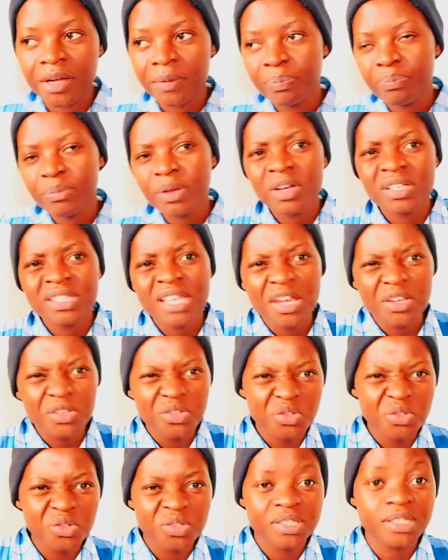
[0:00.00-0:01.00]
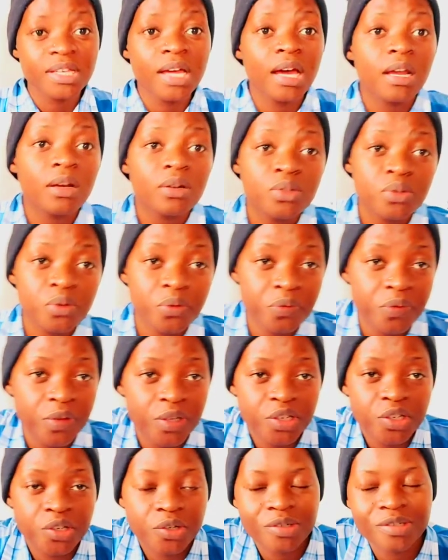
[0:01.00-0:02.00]
Because I used to see a lot of
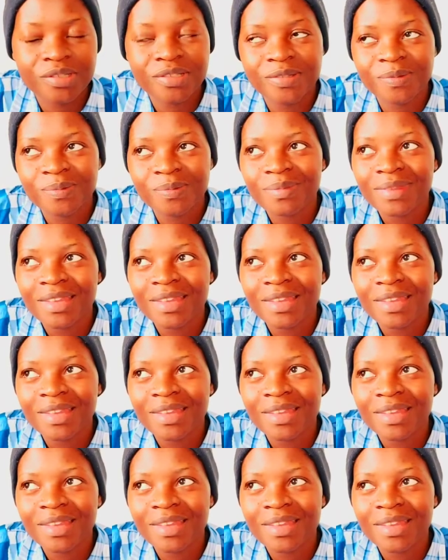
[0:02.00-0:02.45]
videos.